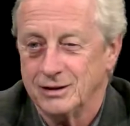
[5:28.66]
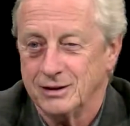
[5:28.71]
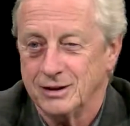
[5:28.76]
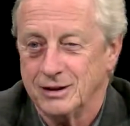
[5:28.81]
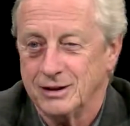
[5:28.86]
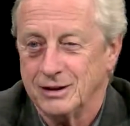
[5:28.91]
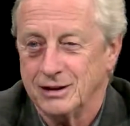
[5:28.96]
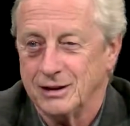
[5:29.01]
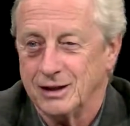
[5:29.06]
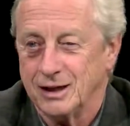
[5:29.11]

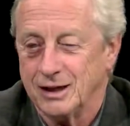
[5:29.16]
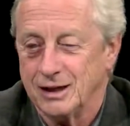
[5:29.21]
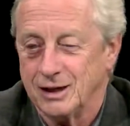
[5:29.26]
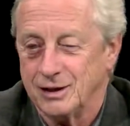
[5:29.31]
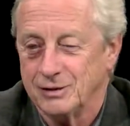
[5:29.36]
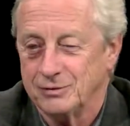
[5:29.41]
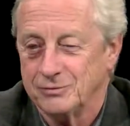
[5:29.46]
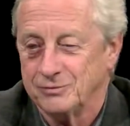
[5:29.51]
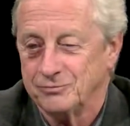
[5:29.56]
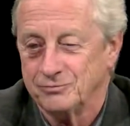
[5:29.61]

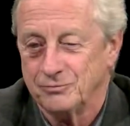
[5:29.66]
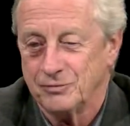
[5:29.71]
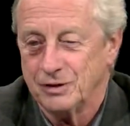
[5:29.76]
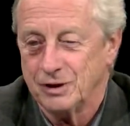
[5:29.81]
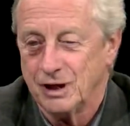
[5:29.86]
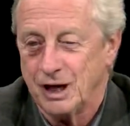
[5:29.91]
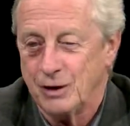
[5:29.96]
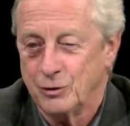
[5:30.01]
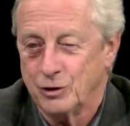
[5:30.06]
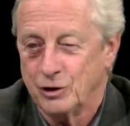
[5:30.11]
Yeah,
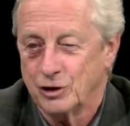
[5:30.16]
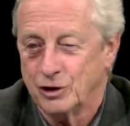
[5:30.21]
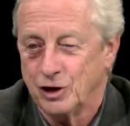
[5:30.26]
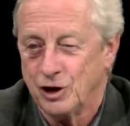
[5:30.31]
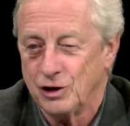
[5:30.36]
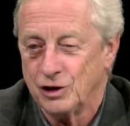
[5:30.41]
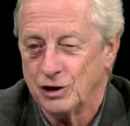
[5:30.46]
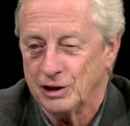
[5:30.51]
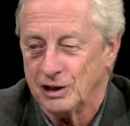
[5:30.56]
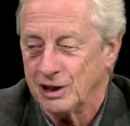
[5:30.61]
I wouldn't
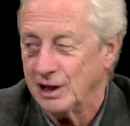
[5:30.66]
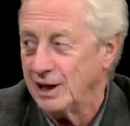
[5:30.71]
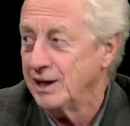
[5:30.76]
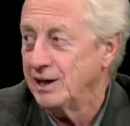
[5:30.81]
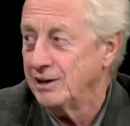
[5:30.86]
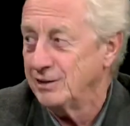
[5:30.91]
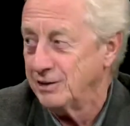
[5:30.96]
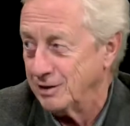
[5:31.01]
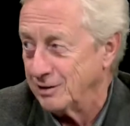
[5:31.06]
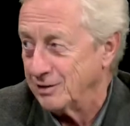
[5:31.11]
call it
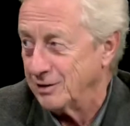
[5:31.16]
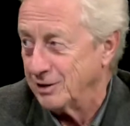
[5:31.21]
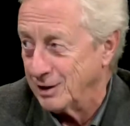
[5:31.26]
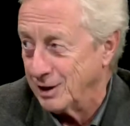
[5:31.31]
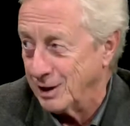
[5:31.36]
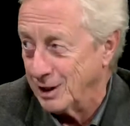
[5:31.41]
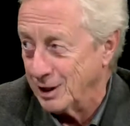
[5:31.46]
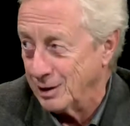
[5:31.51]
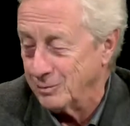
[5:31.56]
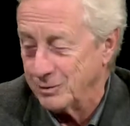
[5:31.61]
late into the
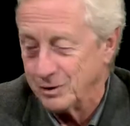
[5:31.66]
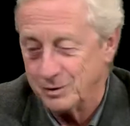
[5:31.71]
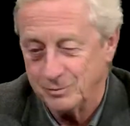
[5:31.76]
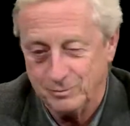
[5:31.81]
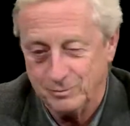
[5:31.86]
game.